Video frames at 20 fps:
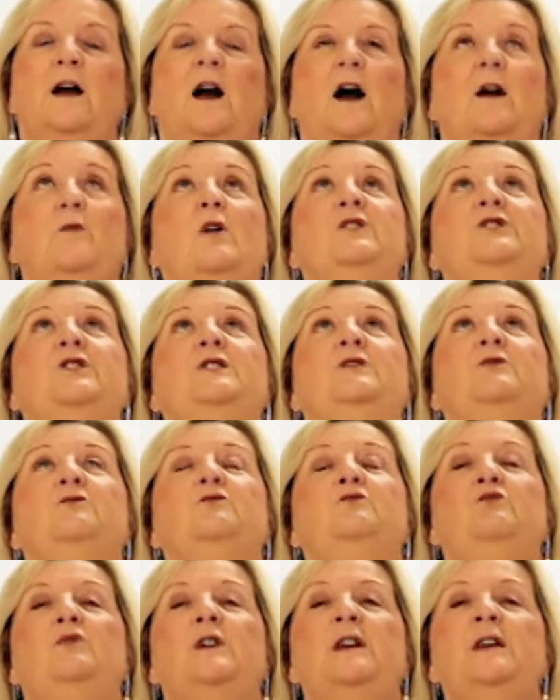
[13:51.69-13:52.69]
I want you to
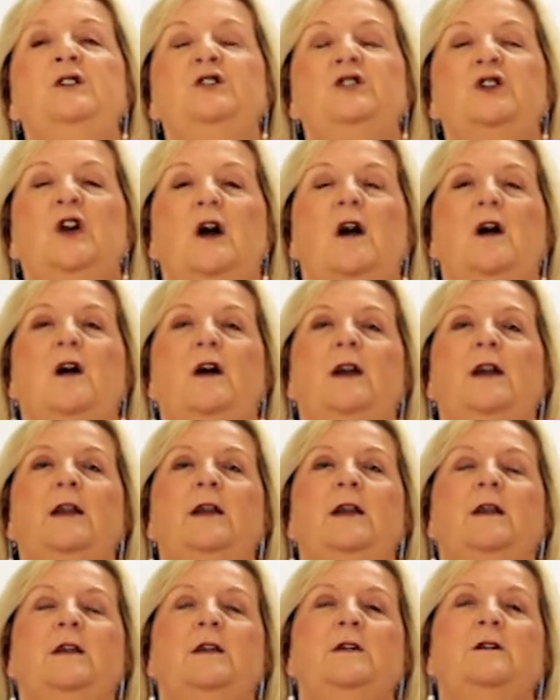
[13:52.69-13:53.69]
reach
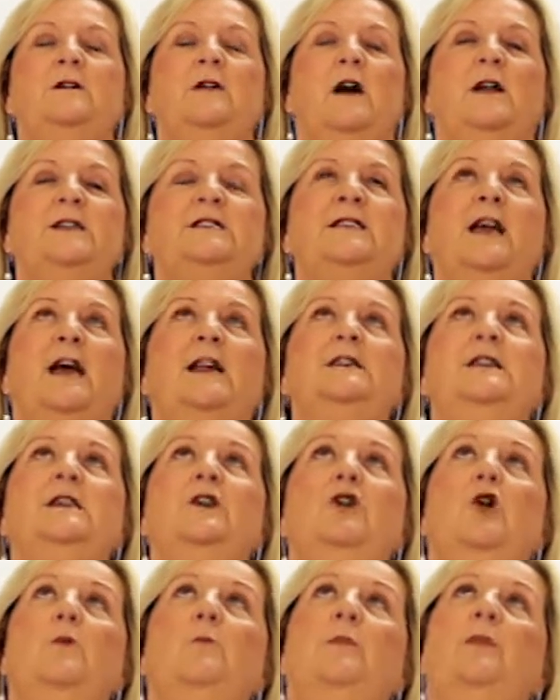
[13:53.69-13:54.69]
high, not standing
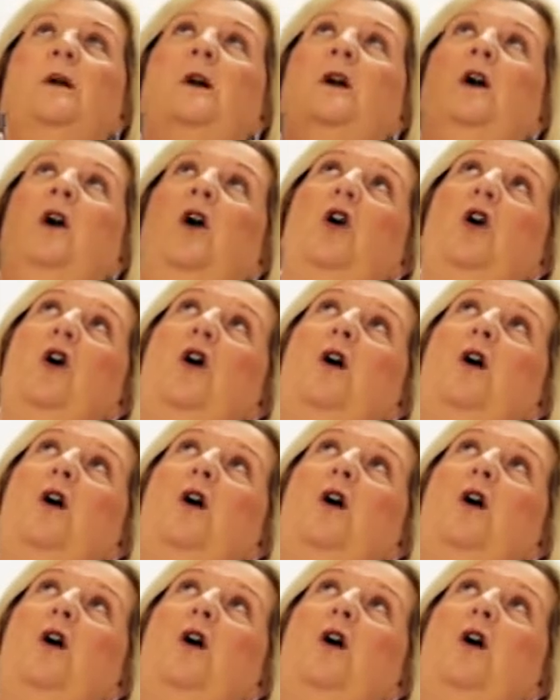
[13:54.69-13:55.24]
up.